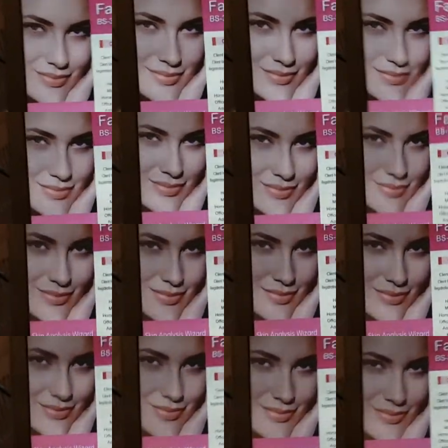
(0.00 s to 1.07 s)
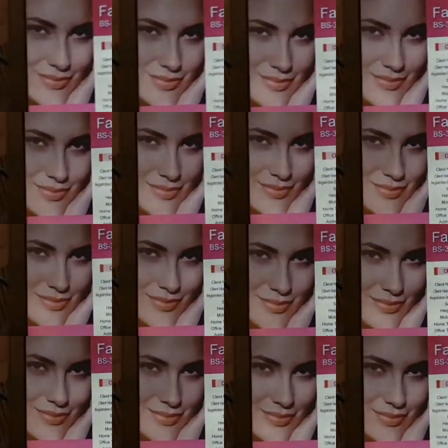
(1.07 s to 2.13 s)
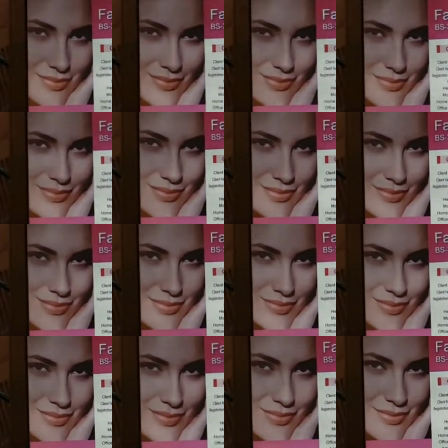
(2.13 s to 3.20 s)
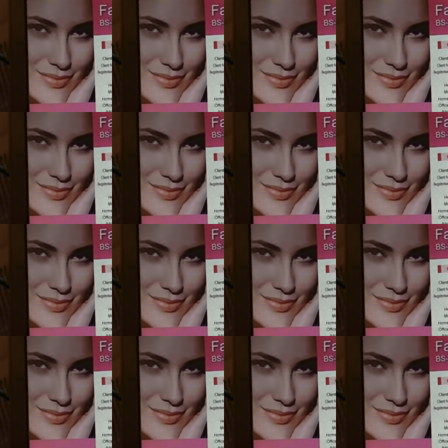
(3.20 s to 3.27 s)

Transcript: For the first time you use the software, you need to create a new profile.